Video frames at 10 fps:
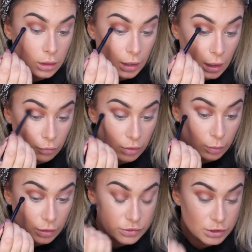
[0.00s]
Yeah, I really
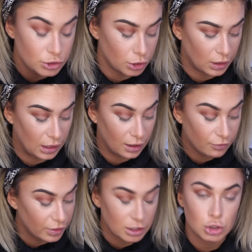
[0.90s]
wanted to do, I
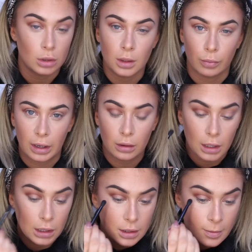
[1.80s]
love that chocolate brown
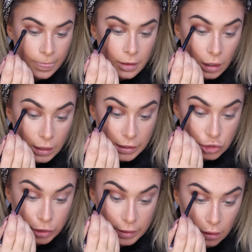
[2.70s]
colour. I
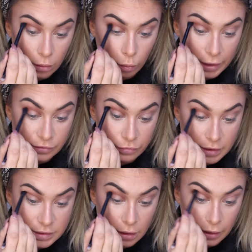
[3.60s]
literally cannot wait for
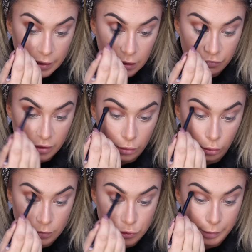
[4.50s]
this Kylie. I feel like
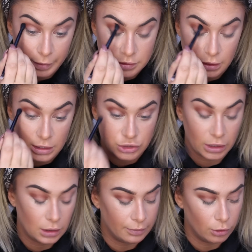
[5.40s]
all I'm talking about is Kylie
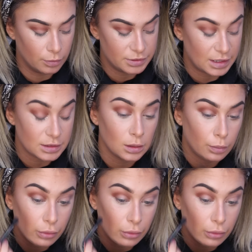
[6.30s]
Jenner. I'm not obsessed, I